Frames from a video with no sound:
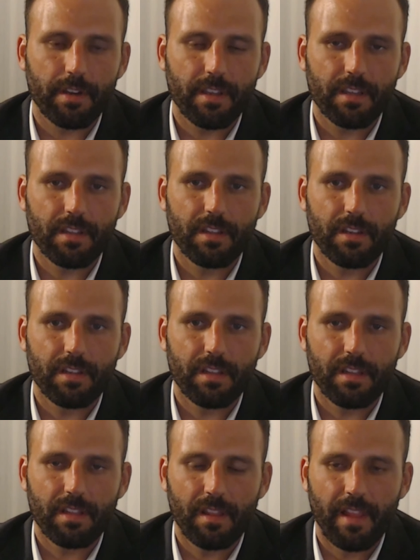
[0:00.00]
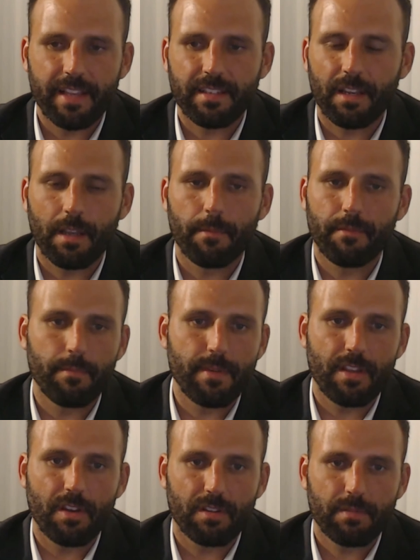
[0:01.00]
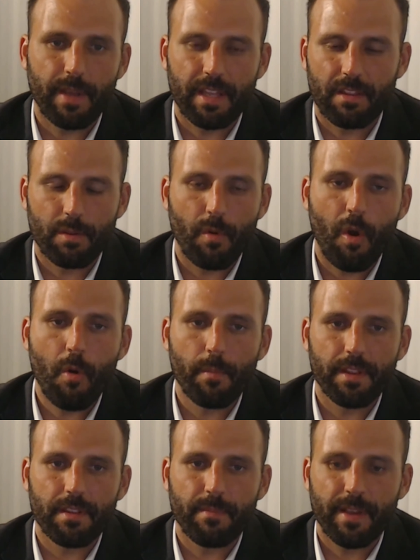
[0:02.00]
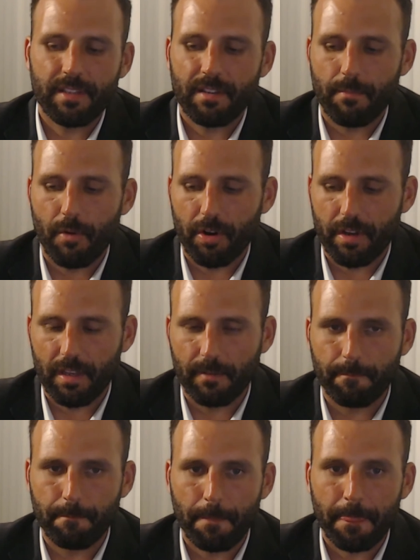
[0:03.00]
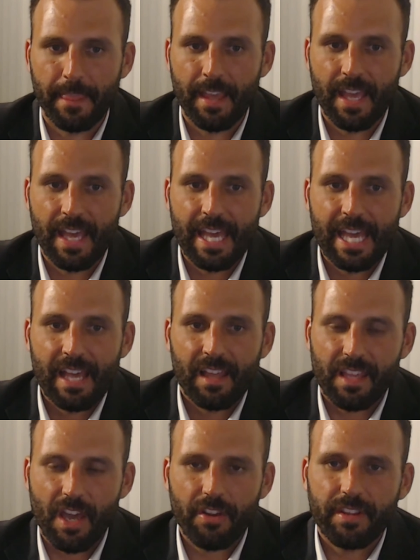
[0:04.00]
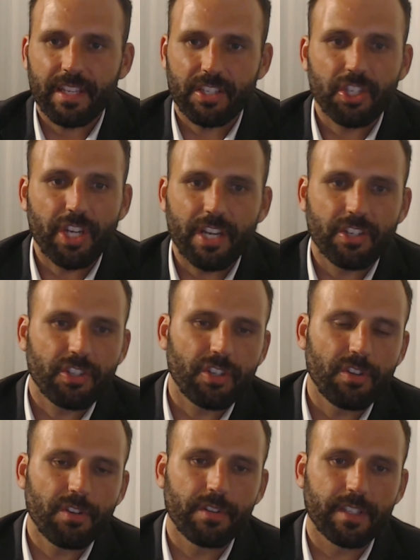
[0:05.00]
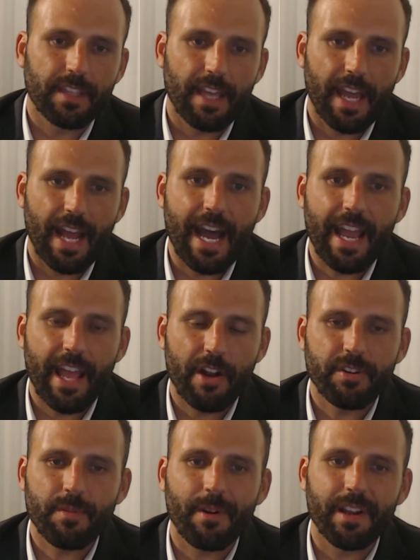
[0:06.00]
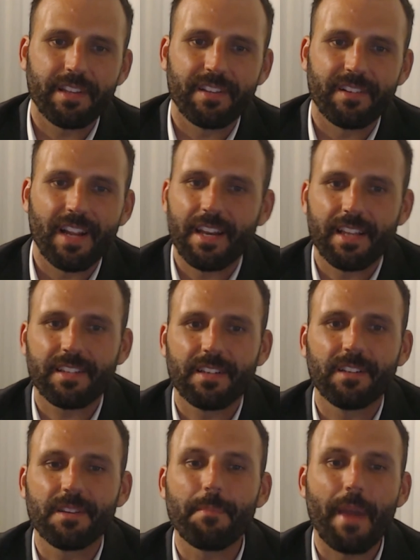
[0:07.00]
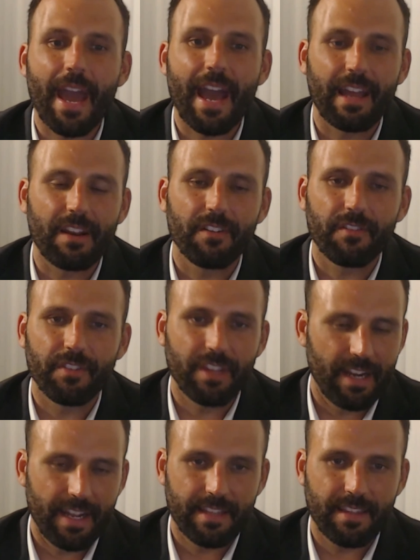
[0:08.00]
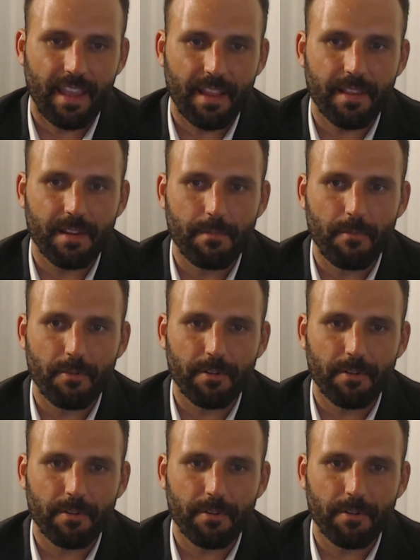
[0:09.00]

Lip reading: and less income to be spent at home in the domestic market. The other thing that's changed too is that high energy prices are not necessarily bad for the United States anymore.